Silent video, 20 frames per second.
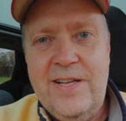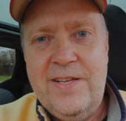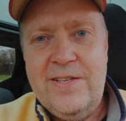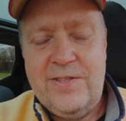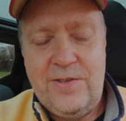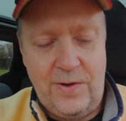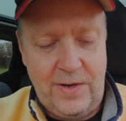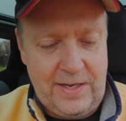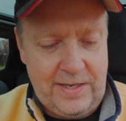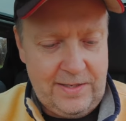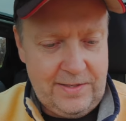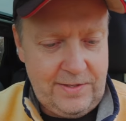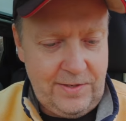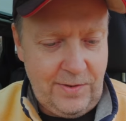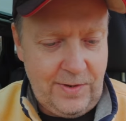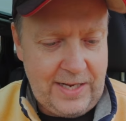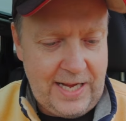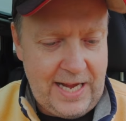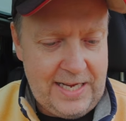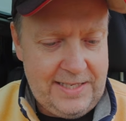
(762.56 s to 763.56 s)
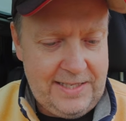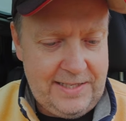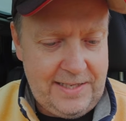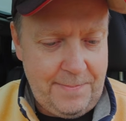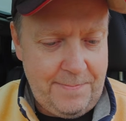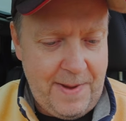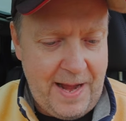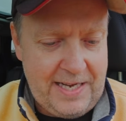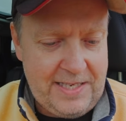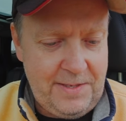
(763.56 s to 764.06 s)
So, so I guess
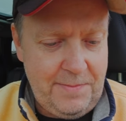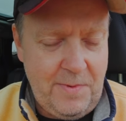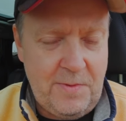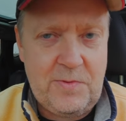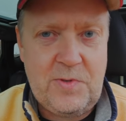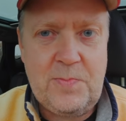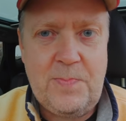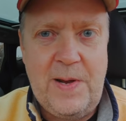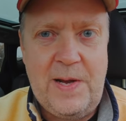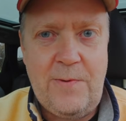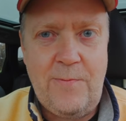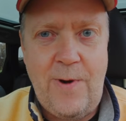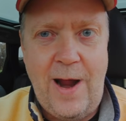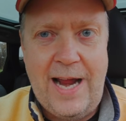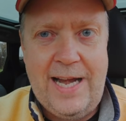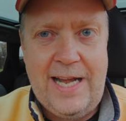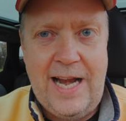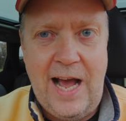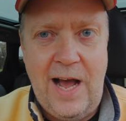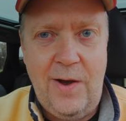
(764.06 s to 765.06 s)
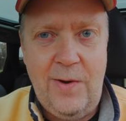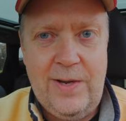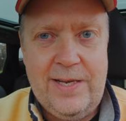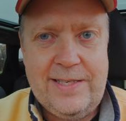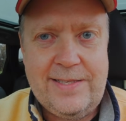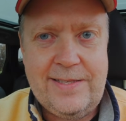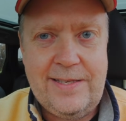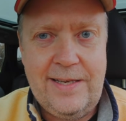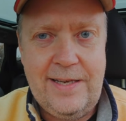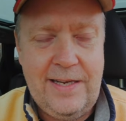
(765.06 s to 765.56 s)
the maximum speed right now
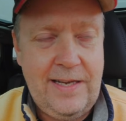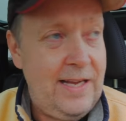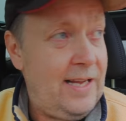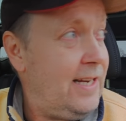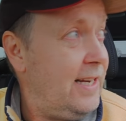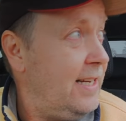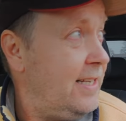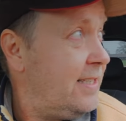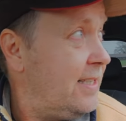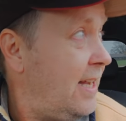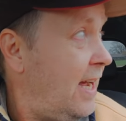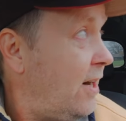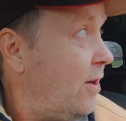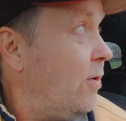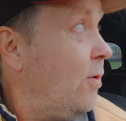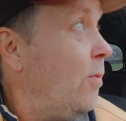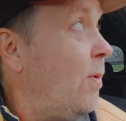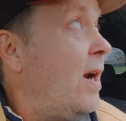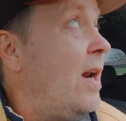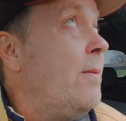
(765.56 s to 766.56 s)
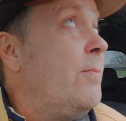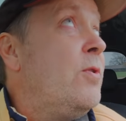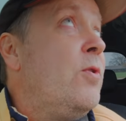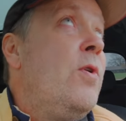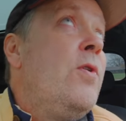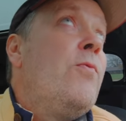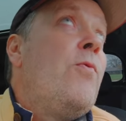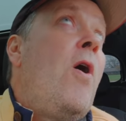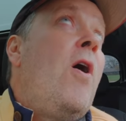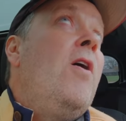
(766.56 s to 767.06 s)
is uh, at least, I don't know what I'm
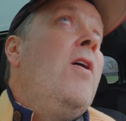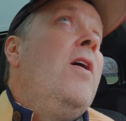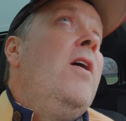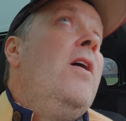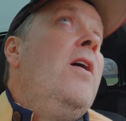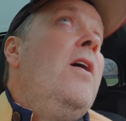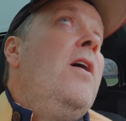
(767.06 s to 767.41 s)
doing wrong.